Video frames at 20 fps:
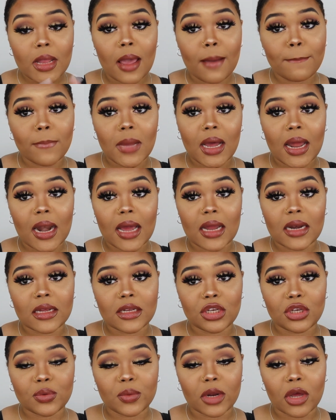But I
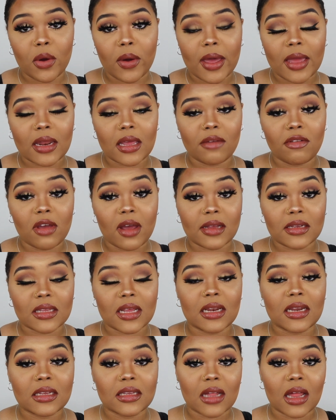did just want to go ahead and give you guys
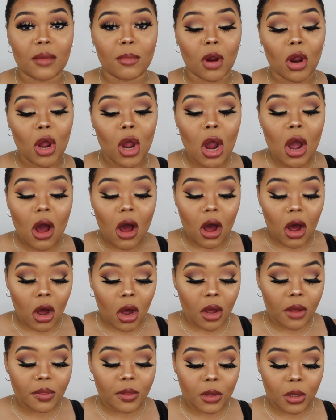that disclaimer
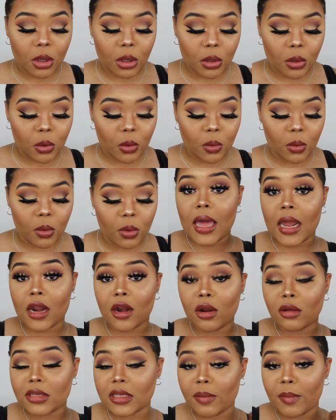on the glue. And I
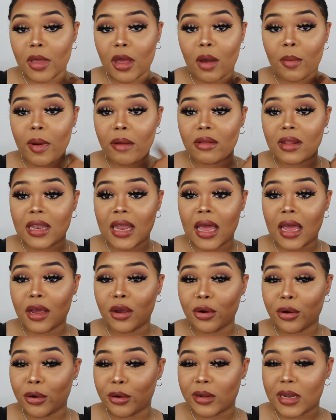know some of y'all probably like,
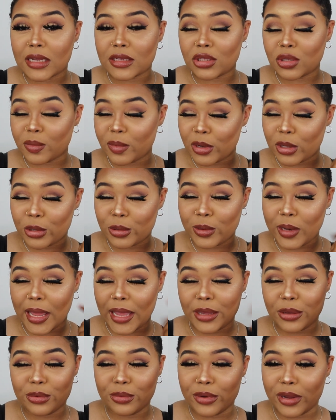girl, that's super glue,
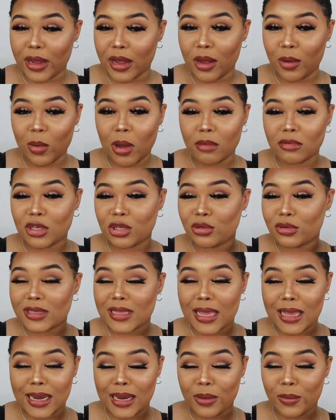like you dumb, why would you use
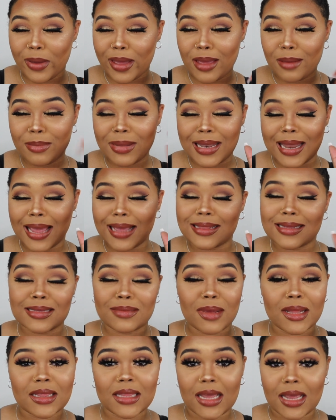it anyway? But like, that's
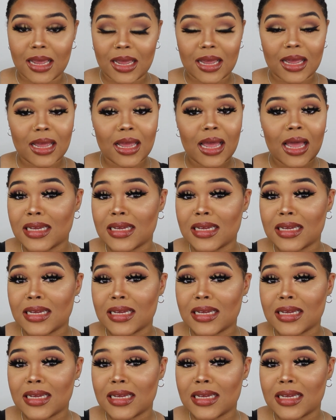my thing.